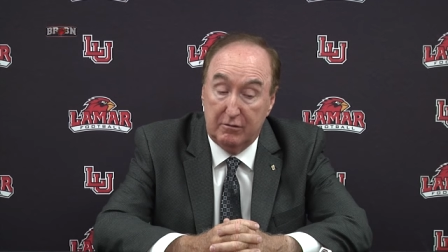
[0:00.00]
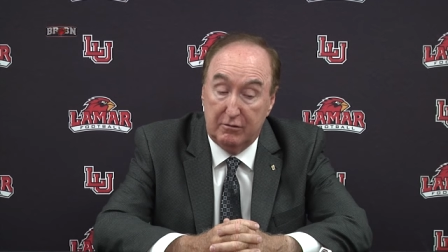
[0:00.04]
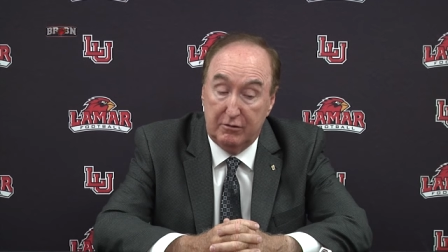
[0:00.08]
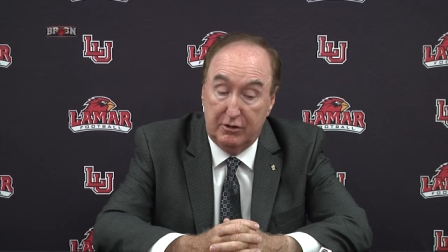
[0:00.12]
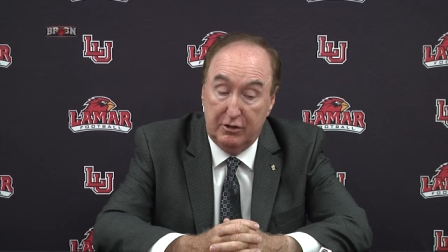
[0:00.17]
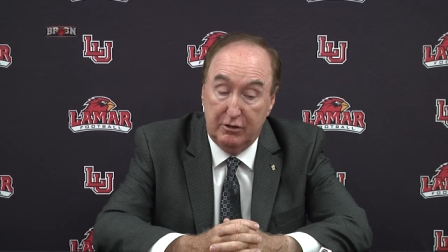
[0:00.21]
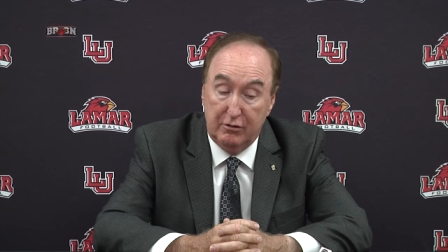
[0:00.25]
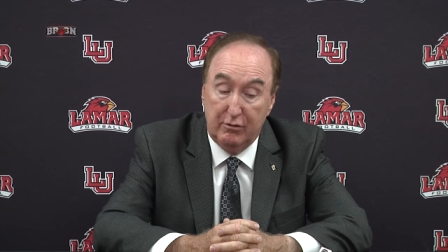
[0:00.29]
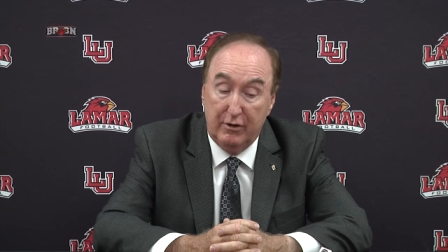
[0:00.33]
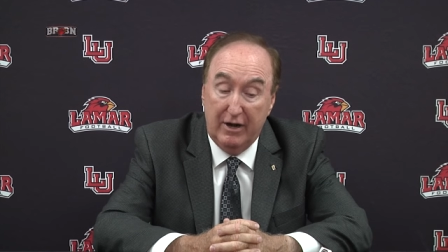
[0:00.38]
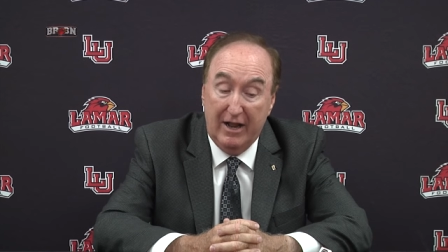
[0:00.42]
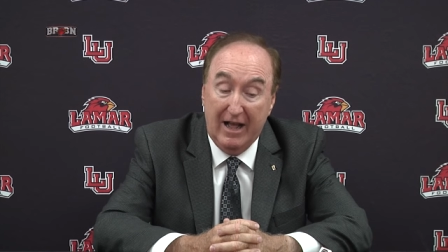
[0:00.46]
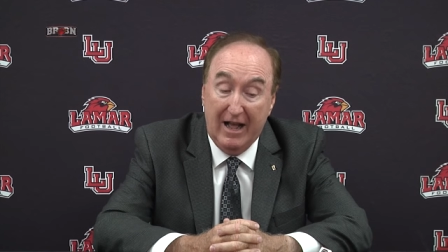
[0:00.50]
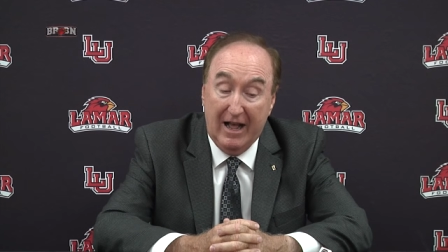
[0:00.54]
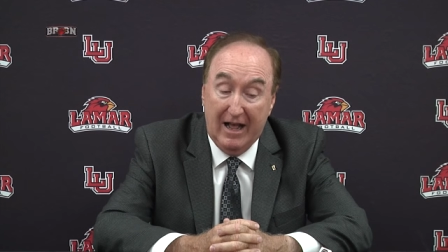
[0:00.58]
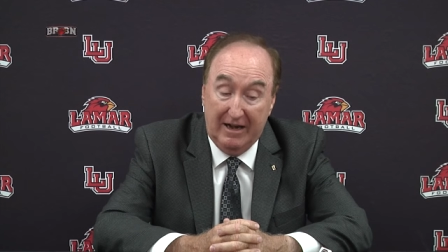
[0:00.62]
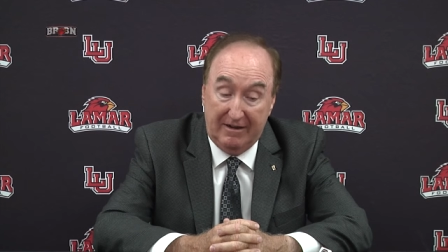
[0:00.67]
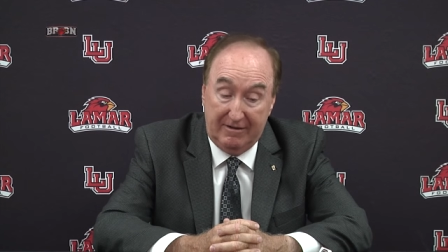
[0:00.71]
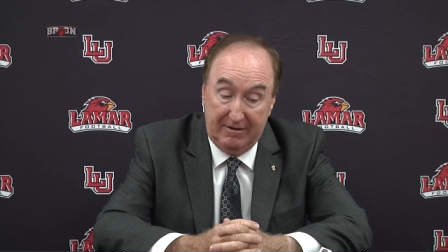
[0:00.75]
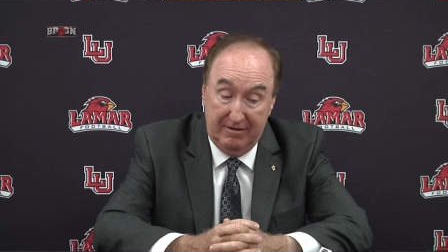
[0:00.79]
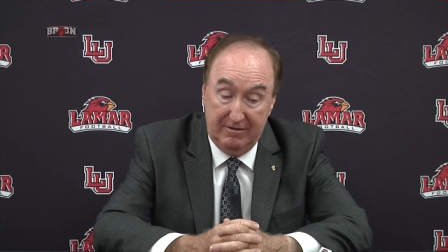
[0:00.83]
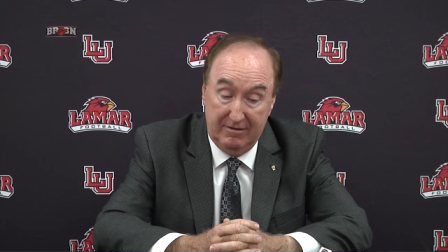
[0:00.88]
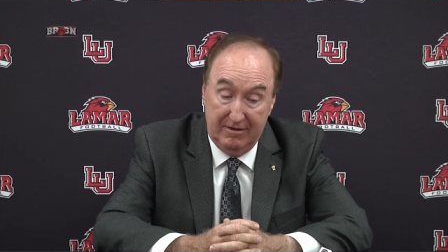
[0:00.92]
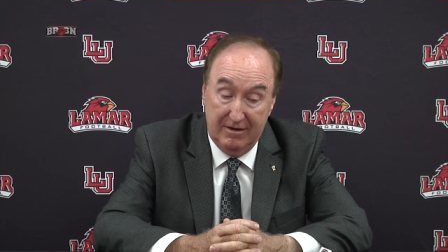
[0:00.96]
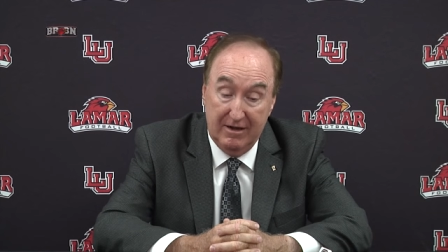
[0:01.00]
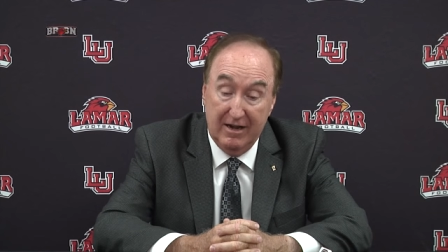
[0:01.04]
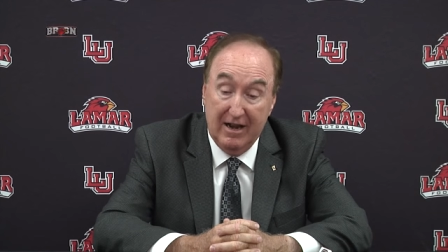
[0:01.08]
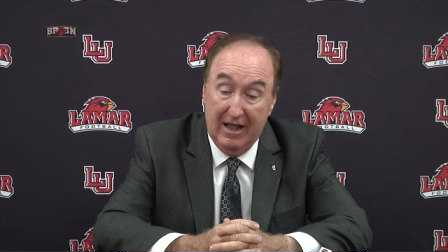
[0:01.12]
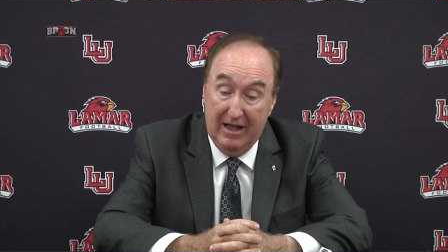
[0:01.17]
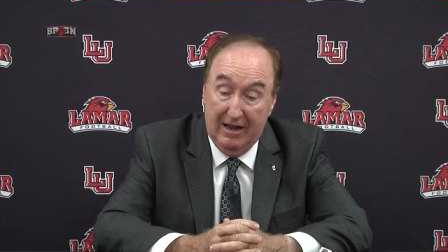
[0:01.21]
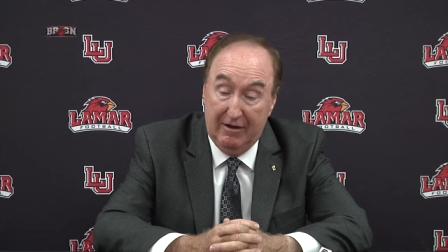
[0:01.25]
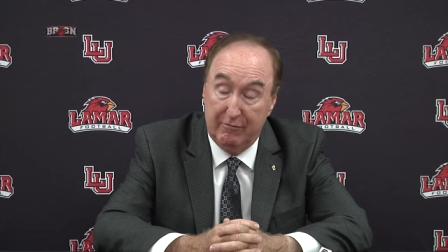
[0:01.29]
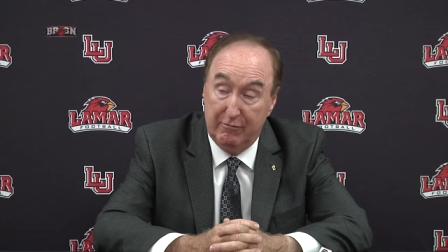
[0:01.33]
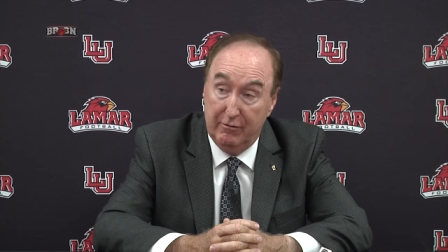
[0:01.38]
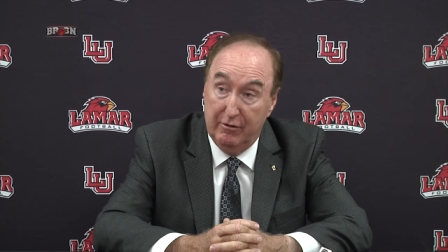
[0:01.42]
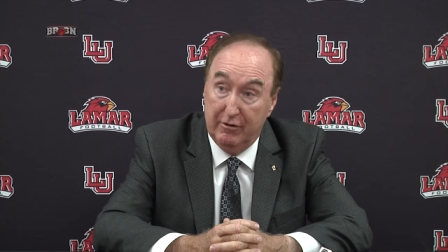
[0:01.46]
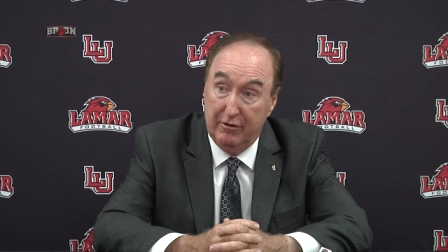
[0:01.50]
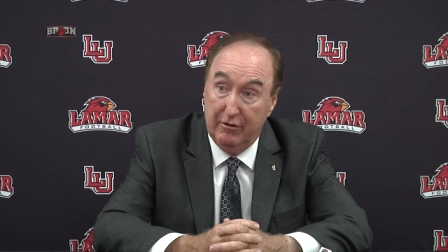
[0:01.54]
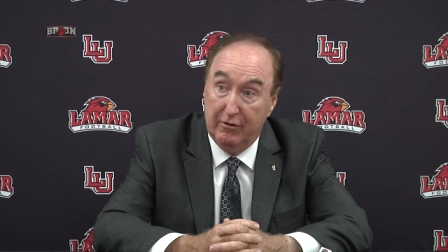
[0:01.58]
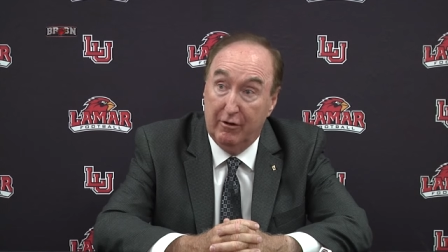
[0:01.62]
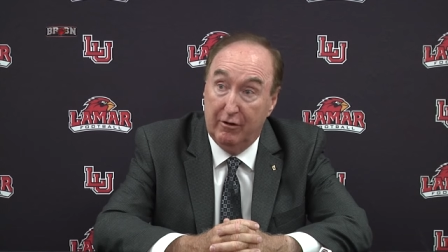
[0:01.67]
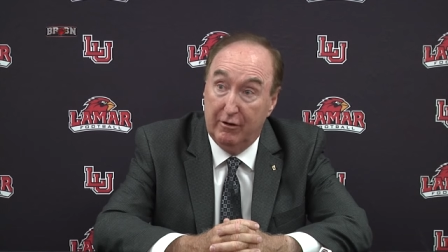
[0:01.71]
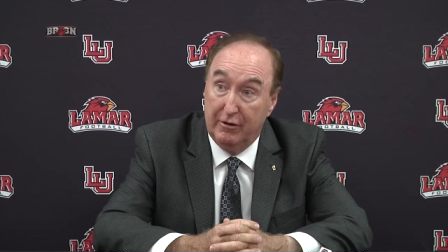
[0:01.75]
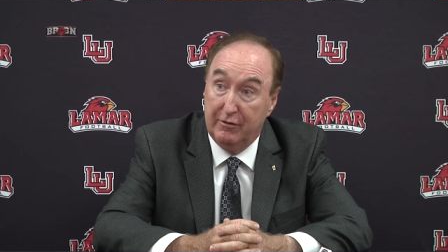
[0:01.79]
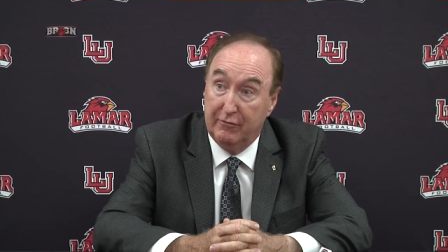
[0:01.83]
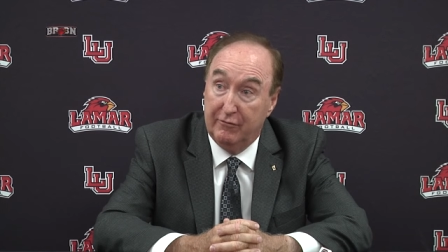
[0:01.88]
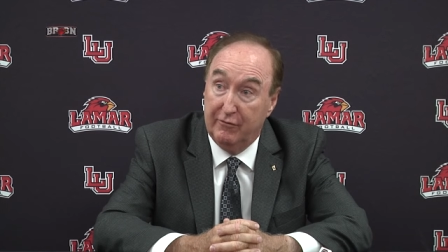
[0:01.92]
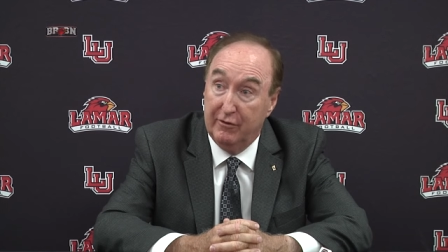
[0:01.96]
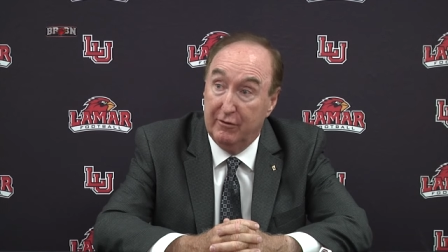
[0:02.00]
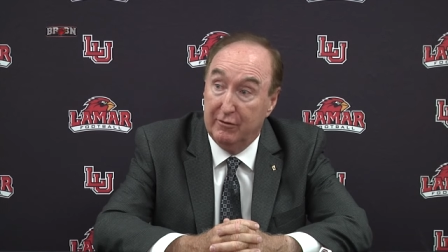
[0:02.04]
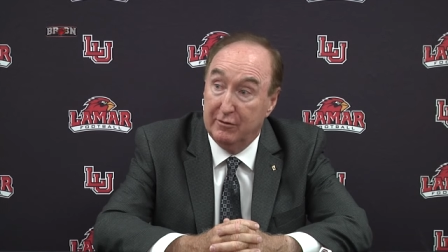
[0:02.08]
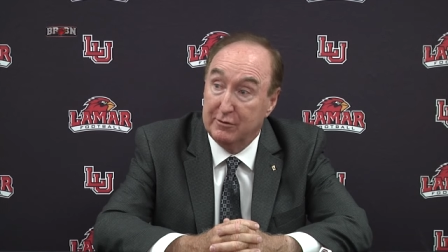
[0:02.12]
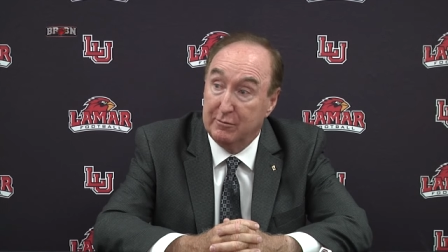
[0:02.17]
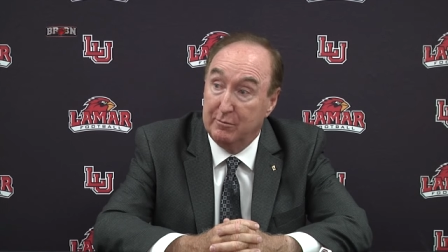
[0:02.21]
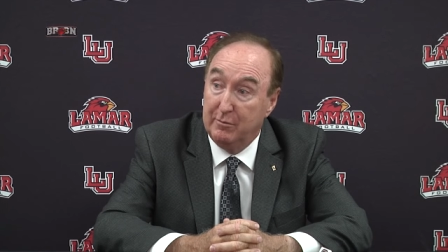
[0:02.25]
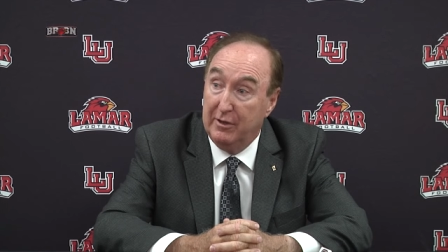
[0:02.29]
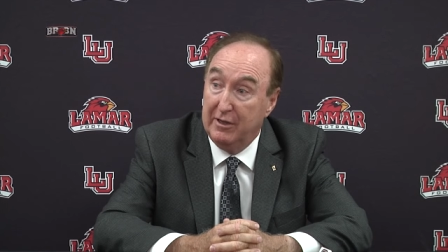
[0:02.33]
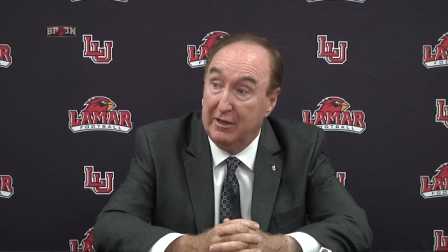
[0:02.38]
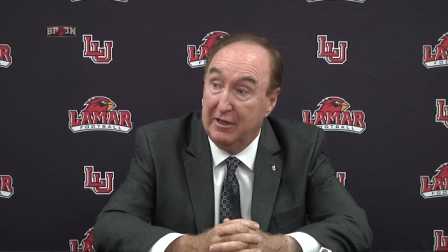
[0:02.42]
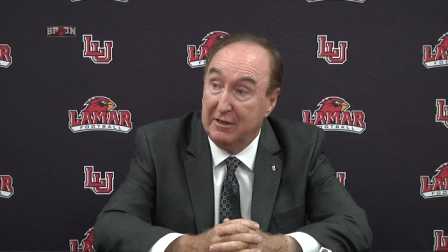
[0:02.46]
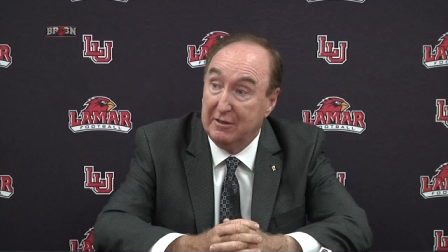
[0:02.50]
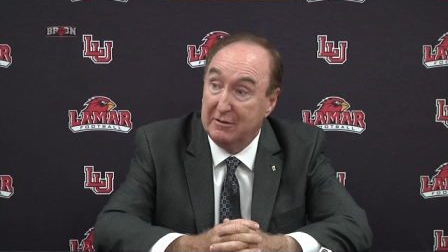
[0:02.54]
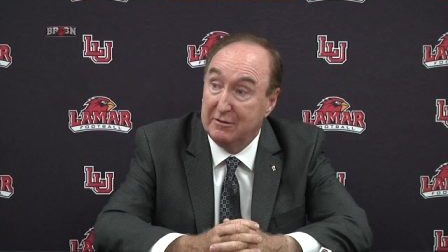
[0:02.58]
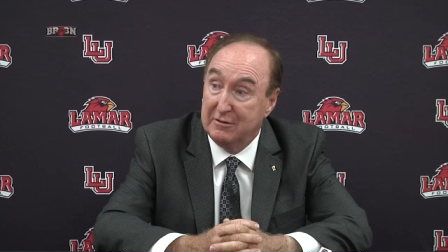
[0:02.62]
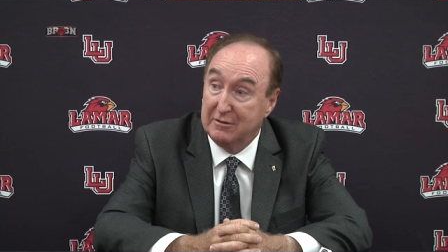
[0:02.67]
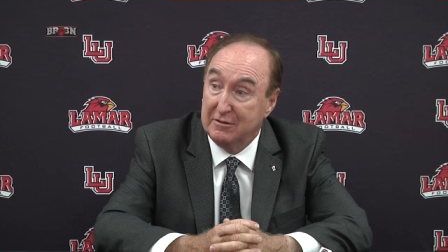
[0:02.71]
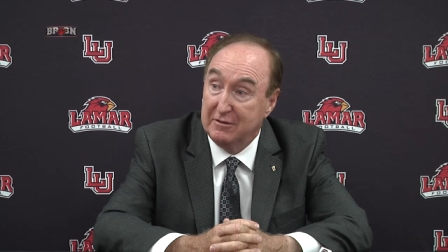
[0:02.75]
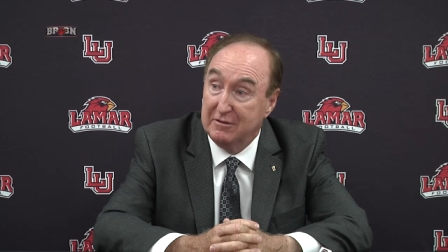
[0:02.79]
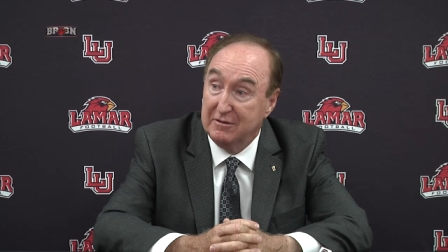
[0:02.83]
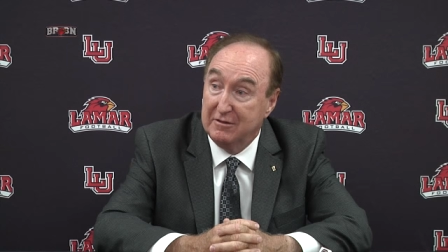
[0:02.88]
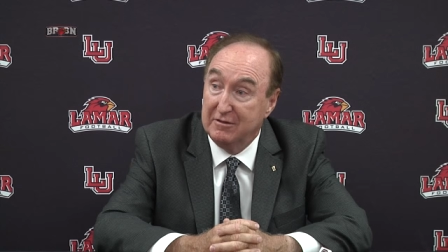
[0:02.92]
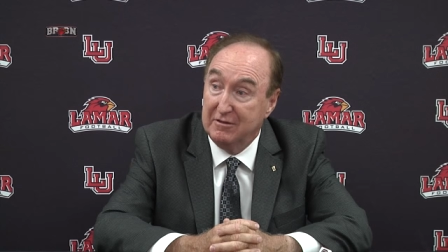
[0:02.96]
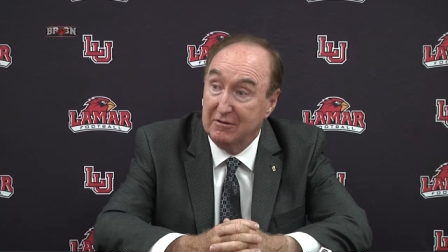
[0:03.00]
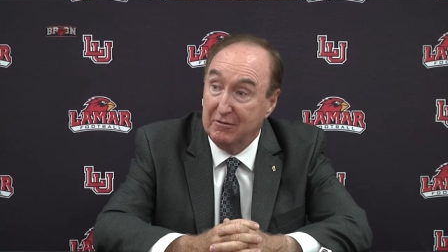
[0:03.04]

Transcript: do not not run hard to first base